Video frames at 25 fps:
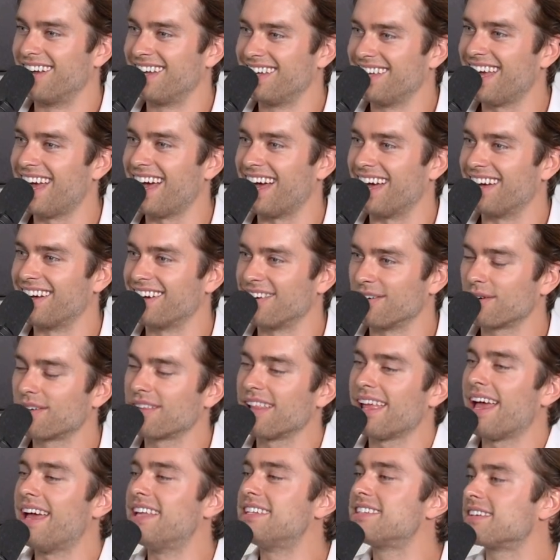Yeah,
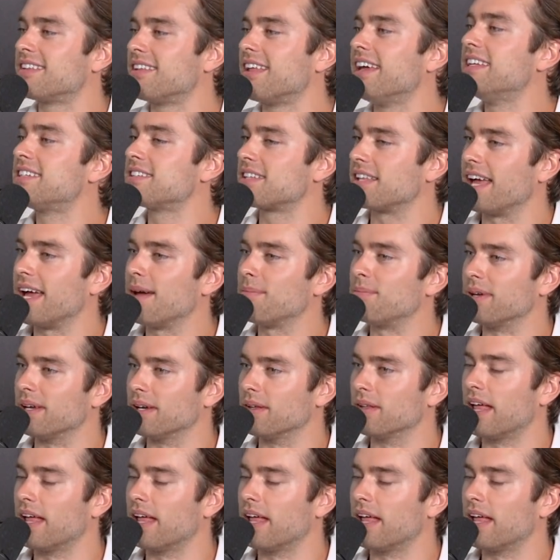it's glamping.